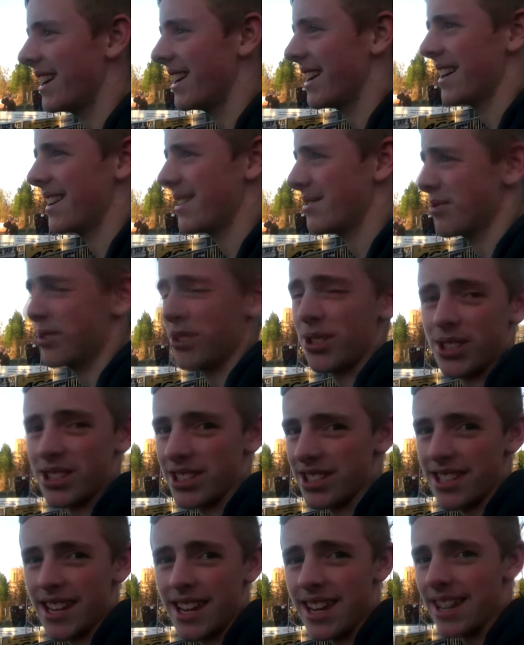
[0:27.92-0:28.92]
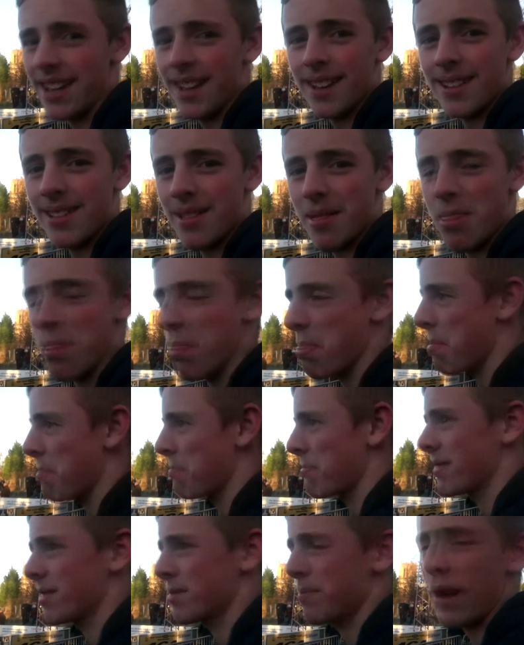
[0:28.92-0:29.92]
and then it was just sick
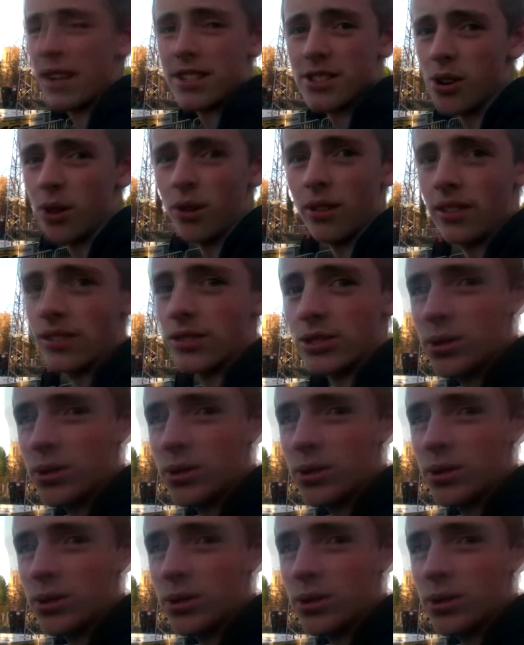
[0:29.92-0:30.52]
yeah. the best goal I've